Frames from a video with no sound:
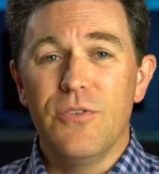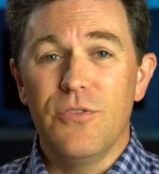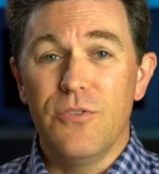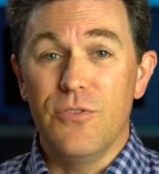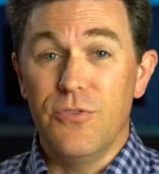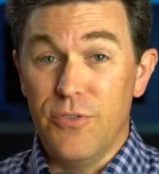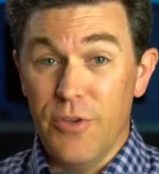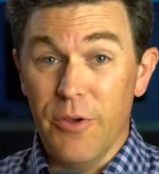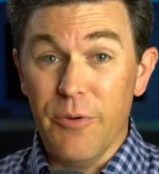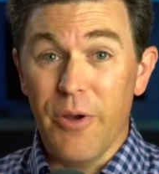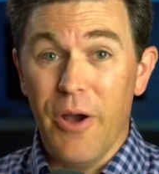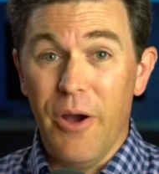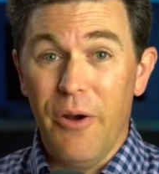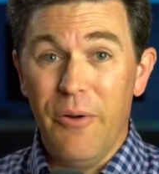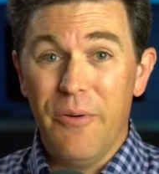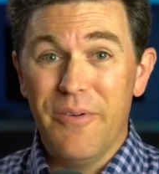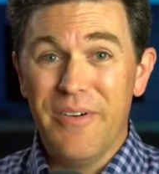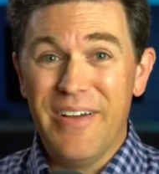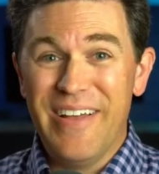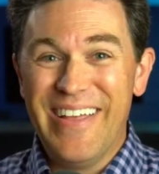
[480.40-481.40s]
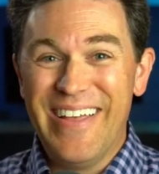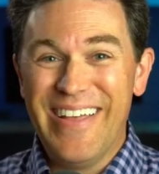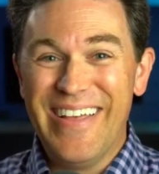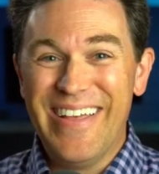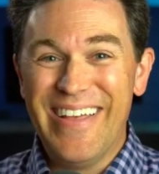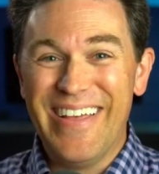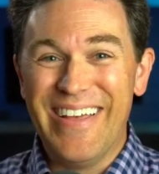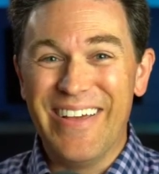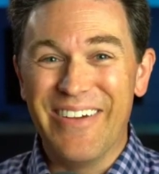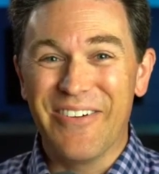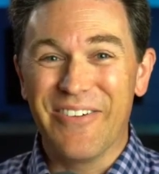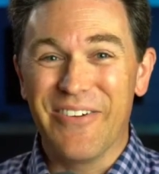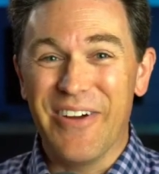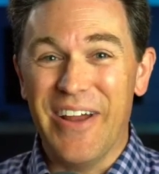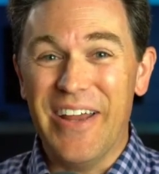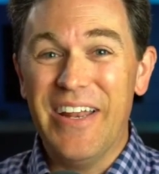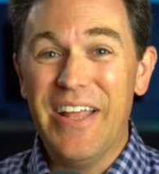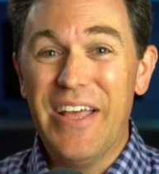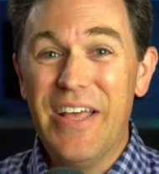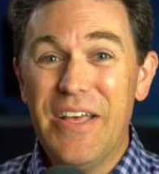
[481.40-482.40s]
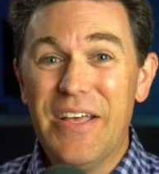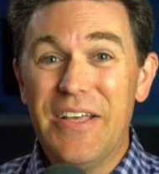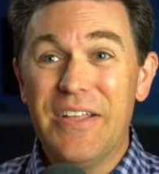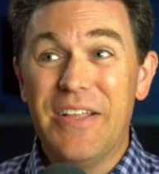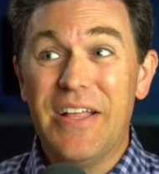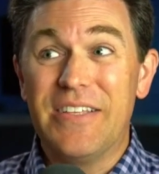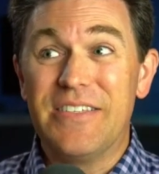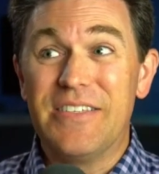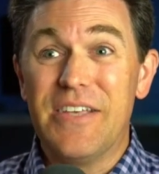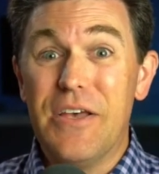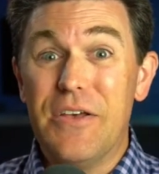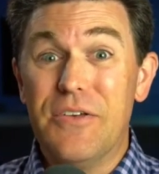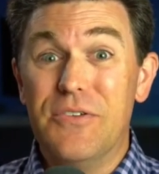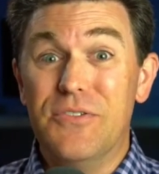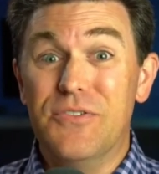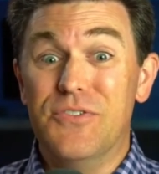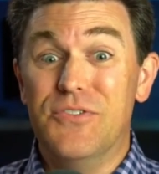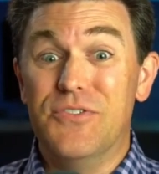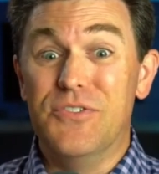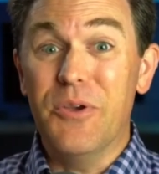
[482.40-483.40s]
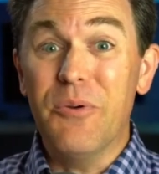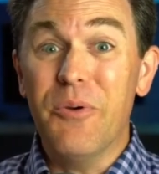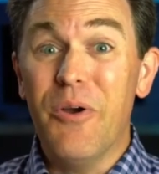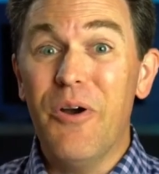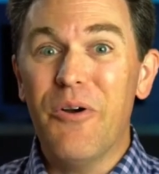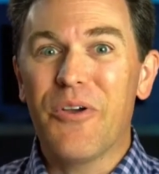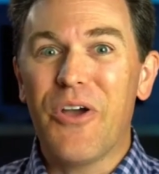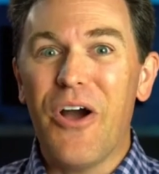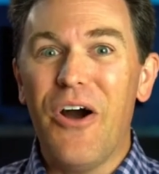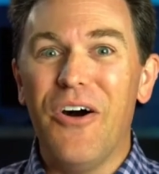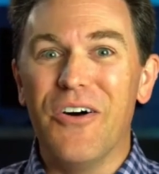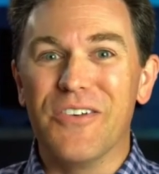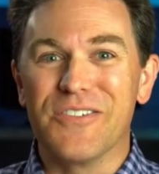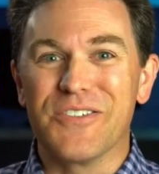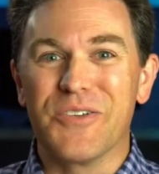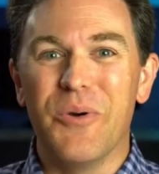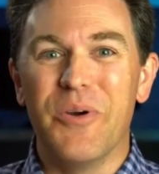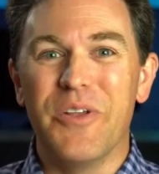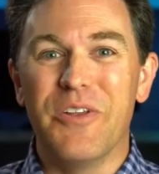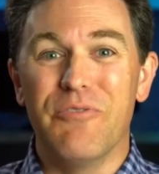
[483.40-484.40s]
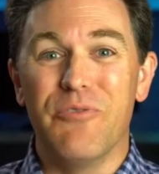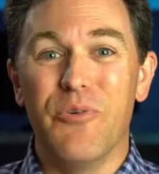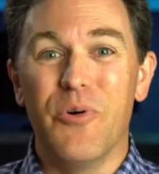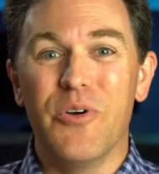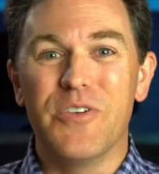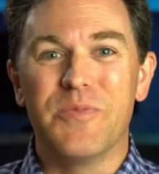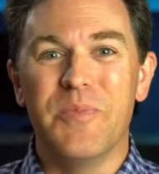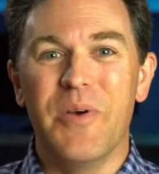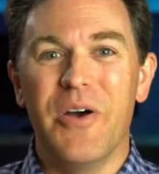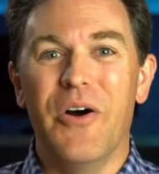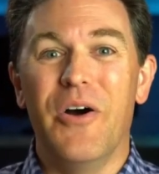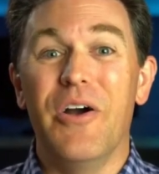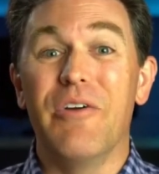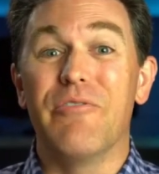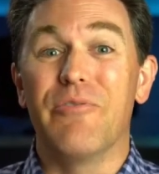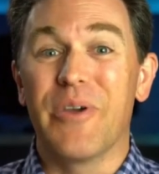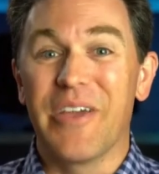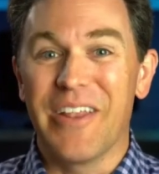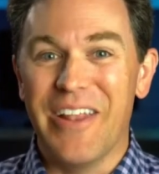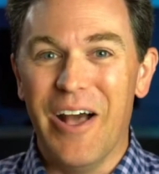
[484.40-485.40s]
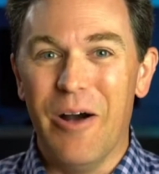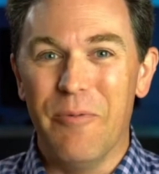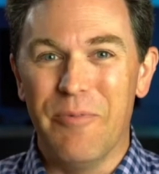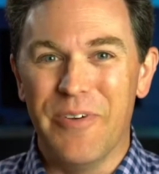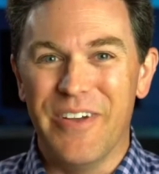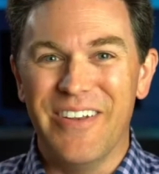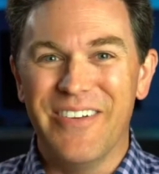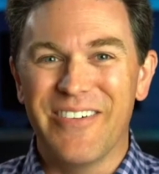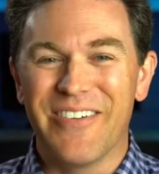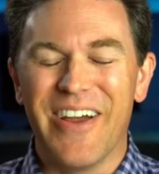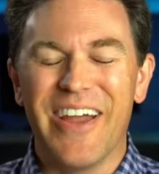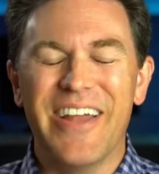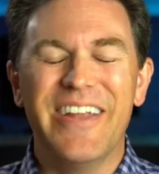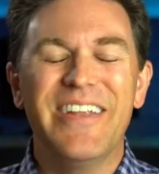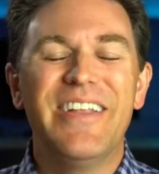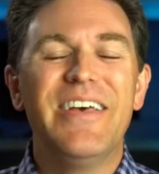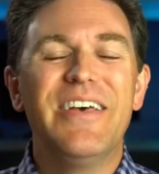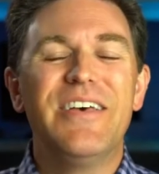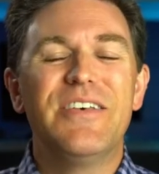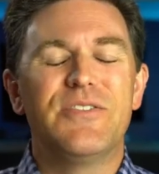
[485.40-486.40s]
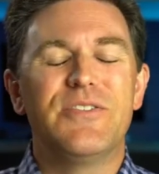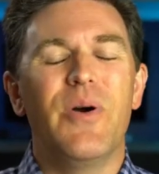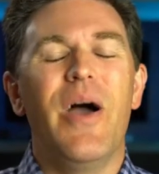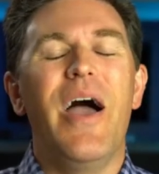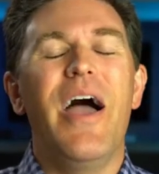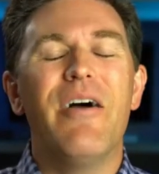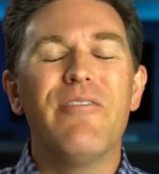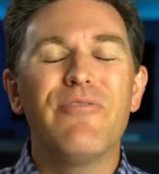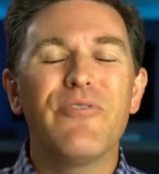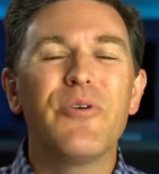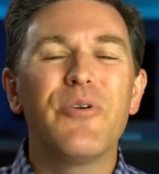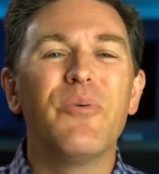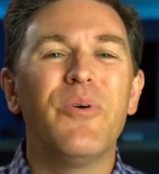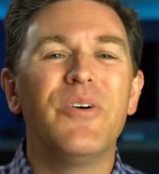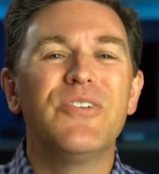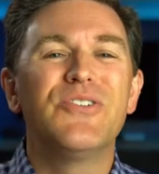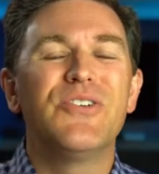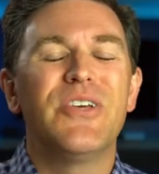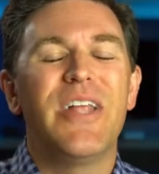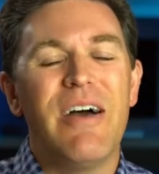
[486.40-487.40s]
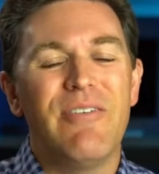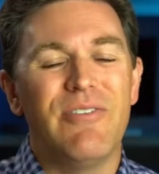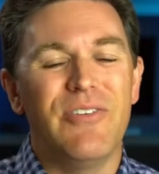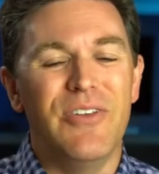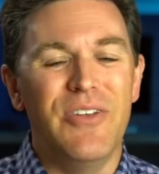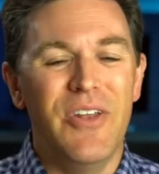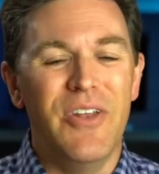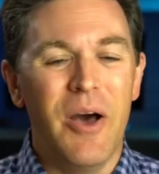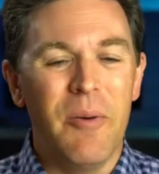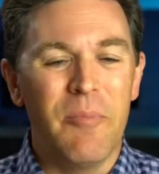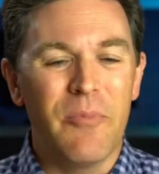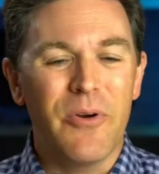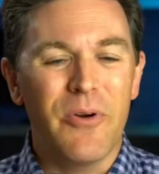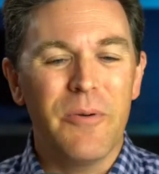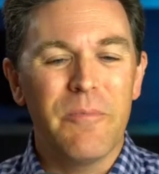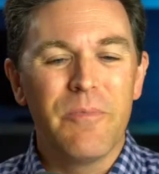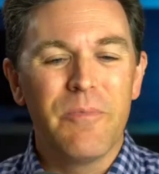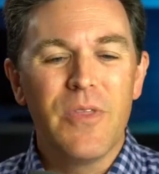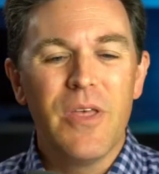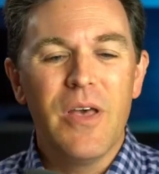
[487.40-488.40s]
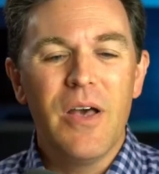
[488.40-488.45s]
0, right? That's 0 calls going to voicemail if we can help it, right? So everyone should have a number.